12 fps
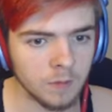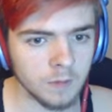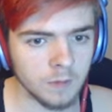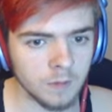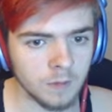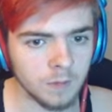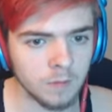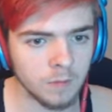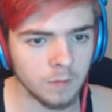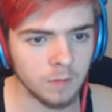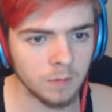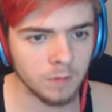
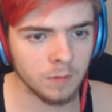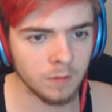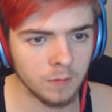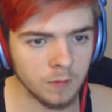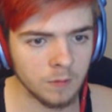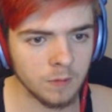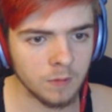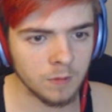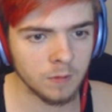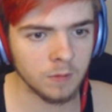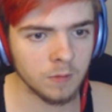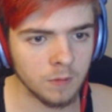
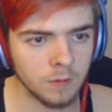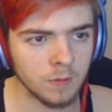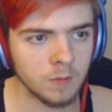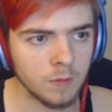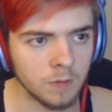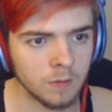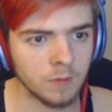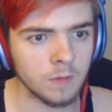[no speech]